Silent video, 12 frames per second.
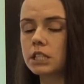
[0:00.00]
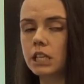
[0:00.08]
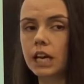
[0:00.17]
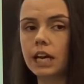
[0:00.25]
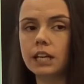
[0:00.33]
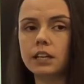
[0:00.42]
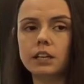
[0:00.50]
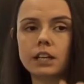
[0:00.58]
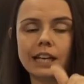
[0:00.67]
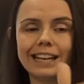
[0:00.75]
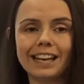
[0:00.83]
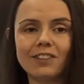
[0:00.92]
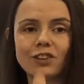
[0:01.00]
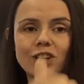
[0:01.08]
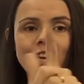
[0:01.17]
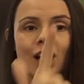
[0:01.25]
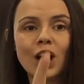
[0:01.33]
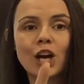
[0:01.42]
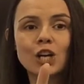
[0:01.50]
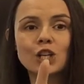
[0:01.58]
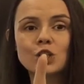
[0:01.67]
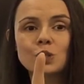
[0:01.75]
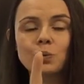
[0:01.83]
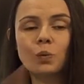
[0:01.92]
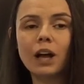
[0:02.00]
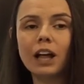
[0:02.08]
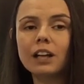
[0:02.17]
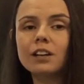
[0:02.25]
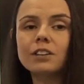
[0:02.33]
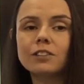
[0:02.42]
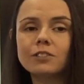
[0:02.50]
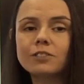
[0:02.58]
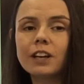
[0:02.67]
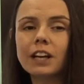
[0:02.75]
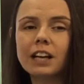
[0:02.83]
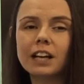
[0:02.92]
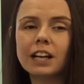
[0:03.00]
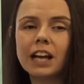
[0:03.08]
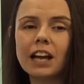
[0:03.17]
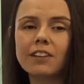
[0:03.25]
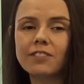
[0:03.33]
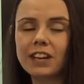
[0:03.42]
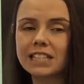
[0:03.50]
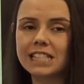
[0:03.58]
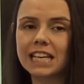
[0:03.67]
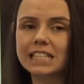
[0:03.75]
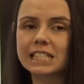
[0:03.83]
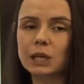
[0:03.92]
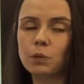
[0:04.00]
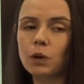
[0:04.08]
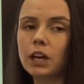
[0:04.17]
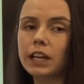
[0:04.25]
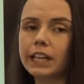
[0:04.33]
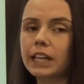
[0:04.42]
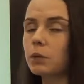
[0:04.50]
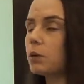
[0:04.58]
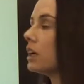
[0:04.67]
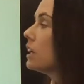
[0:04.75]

10, 11, 12. Fantastic work, Year 1.